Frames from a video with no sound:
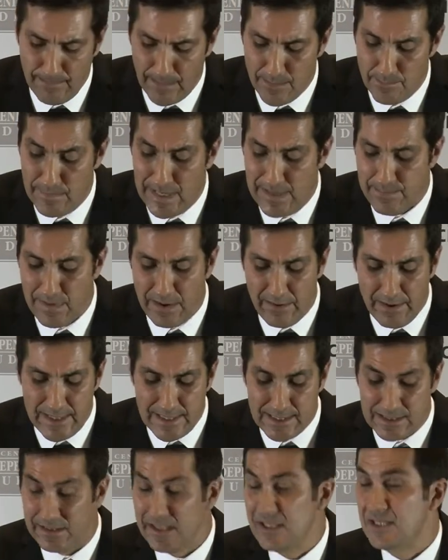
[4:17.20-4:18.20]
met, married
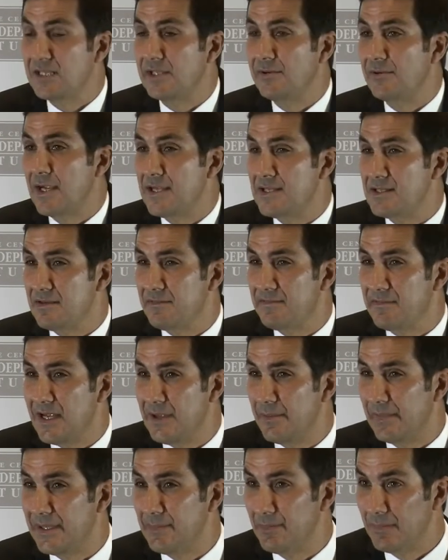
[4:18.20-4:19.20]
and initially raised their
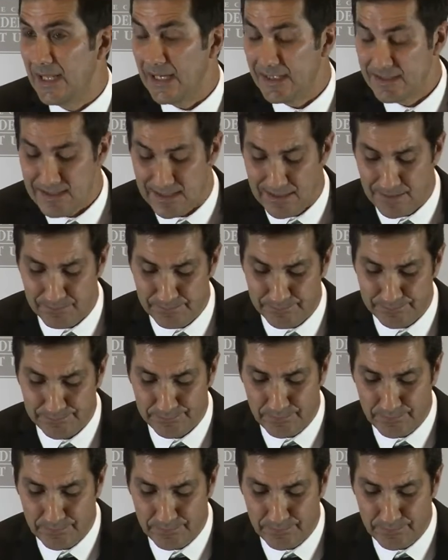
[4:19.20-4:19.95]
family in Blacktown.